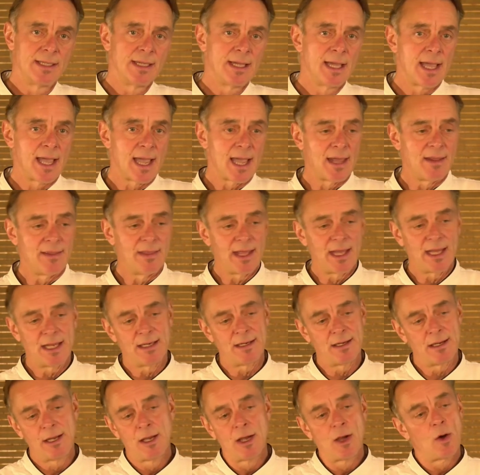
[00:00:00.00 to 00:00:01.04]
And then
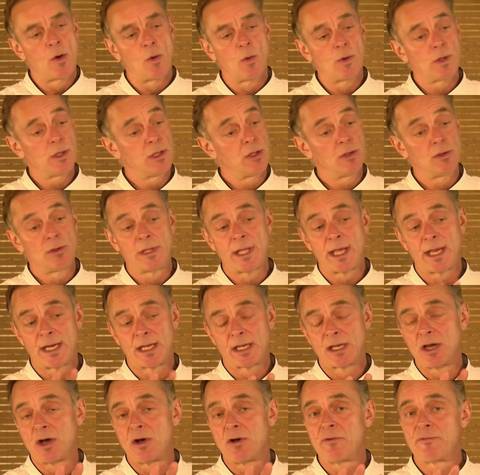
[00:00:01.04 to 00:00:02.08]
you let it
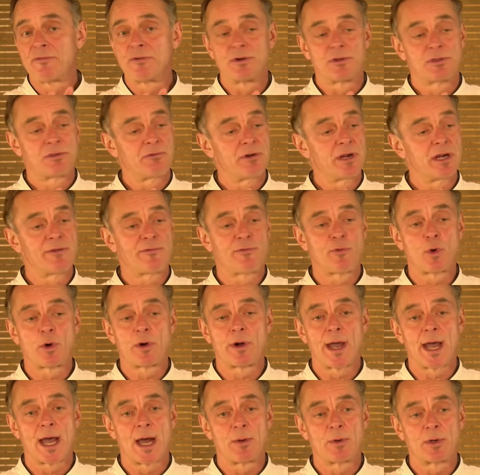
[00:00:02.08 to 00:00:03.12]
go for 3 to 4
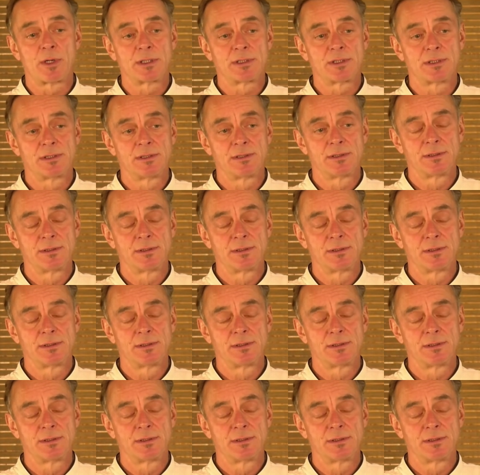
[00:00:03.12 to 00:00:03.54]
hours,